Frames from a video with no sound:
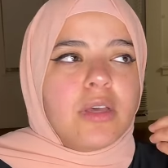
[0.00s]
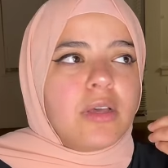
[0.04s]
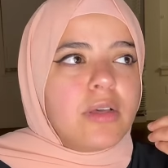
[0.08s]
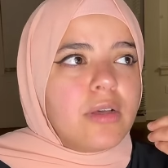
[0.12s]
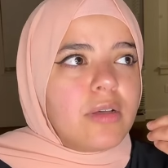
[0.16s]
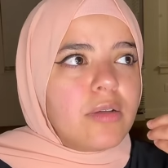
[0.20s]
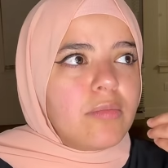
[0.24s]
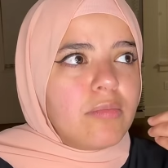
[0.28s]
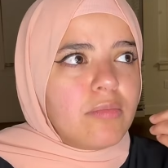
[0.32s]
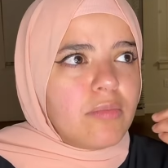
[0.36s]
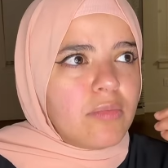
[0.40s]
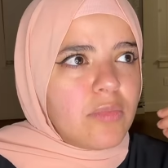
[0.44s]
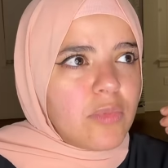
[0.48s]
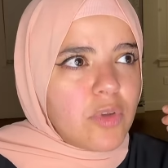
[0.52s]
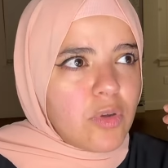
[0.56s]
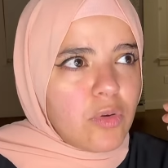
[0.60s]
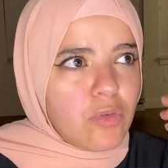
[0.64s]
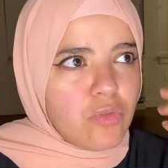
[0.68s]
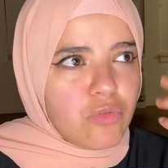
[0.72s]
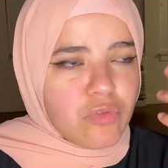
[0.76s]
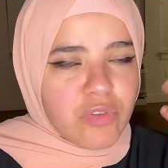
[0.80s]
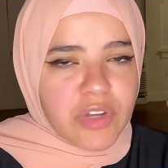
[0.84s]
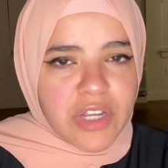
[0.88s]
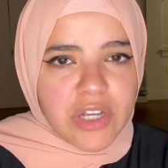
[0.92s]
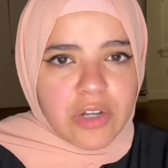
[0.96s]
Uh,
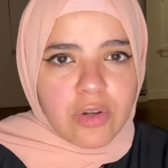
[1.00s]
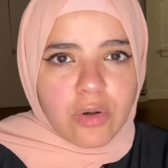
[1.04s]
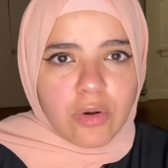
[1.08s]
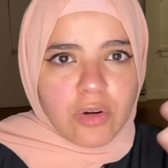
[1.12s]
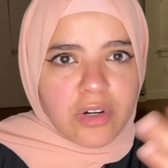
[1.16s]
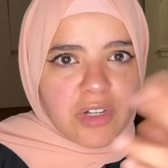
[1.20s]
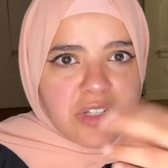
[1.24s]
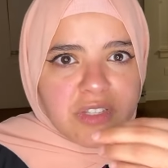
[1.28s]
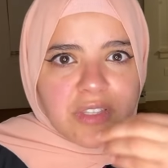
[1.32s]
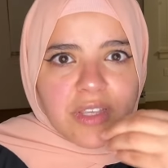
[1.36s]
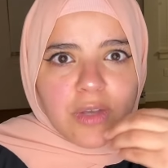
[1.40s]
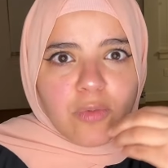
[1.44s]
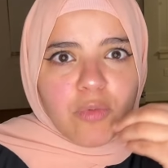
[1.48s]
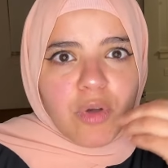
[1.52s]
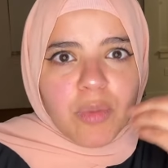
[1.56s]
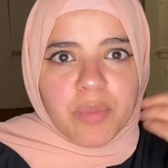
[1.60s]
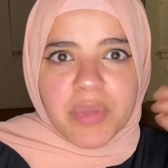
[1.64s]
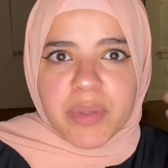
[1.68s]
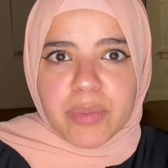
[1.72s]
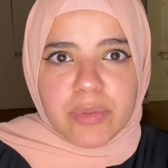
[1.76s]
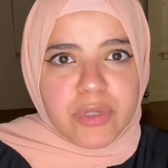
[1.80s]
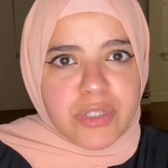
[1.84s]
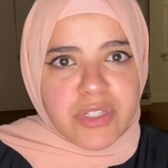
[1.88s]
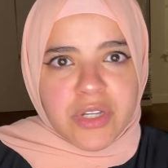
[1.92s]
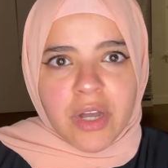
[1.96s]
recourse, like
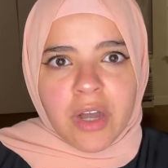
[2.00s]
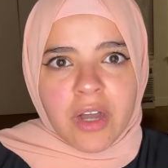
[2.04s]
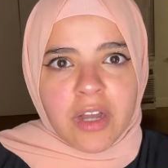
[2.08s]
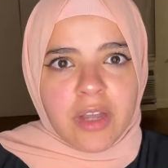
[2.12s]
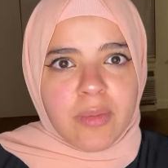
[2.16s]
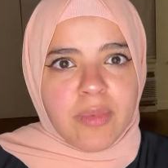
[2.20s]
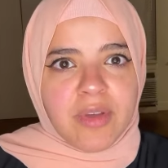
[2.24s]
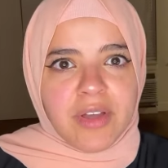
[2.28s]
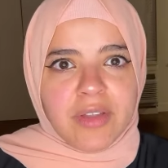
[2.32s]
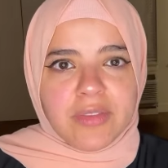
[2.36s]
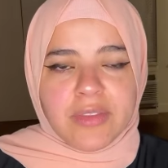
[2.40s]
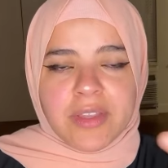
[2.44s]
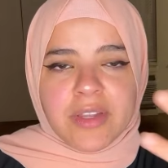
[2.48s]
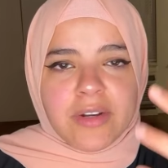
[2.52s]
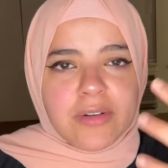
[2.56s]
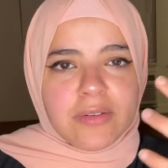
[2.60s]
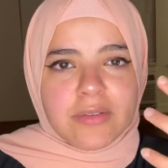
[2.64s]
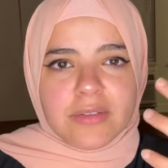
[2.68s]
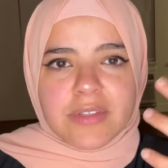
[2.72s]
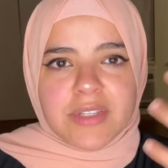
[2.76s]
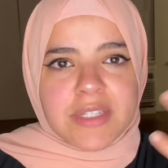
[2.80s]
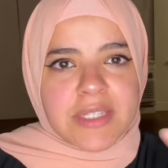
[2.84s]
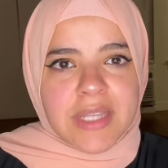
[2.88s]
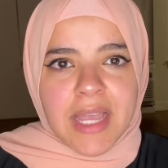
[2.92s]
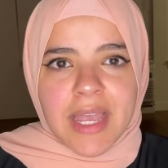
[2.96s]
what people talk about. They
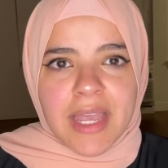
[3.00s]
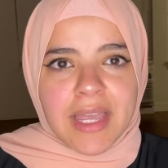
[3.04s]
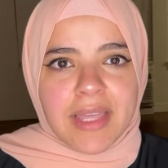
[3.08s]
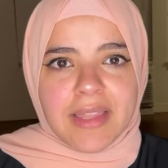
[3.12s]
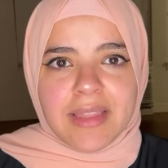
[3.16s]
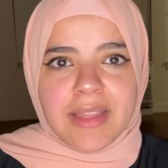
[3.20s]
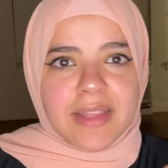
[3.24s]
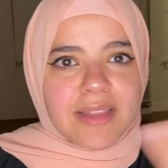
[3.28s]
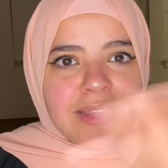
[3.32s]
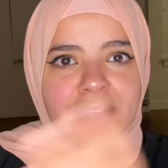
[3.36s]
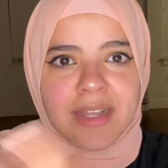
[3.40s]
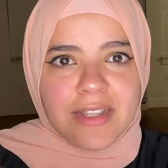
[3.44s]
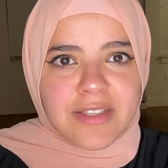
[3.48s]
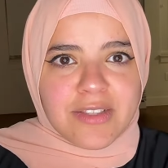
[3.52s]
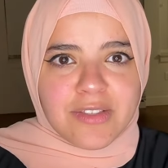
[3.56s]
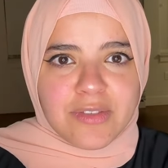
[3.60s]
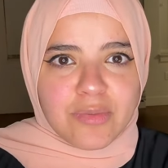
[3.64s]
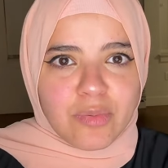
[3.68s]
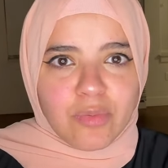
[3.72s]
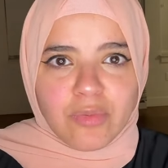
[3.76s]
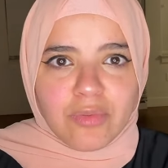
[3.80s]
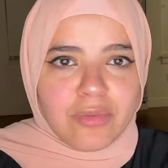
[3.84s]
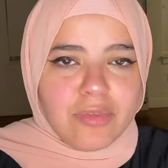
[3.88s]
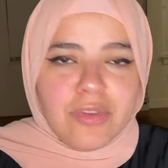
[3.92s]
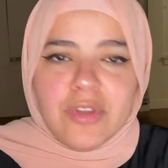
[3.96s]
don't say that
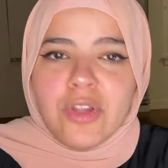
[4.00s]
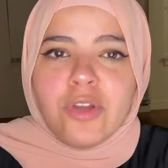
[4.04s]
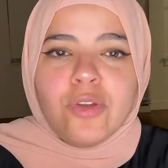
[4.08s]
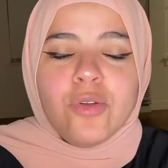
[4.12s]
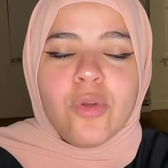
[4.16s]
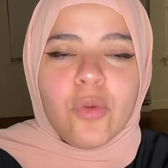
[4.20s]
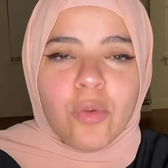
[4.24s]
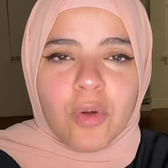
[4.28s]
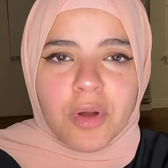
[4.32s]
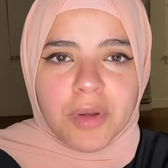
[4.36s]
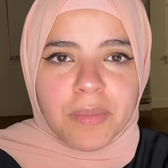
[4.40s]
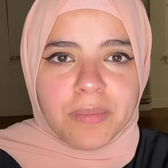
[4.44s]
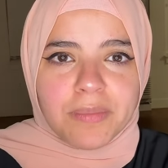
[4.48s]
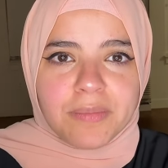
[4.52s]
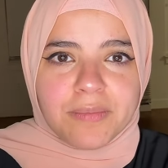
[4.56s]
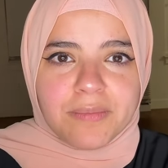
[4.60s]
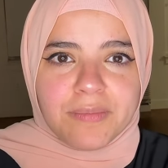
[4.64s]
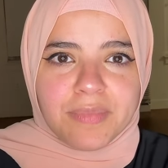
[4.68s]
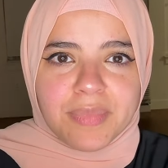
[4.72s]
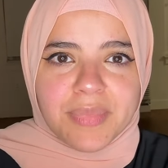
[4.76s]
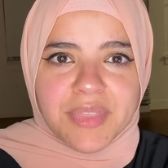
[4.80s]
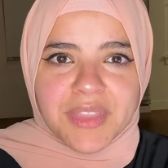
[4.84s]
that's the norm.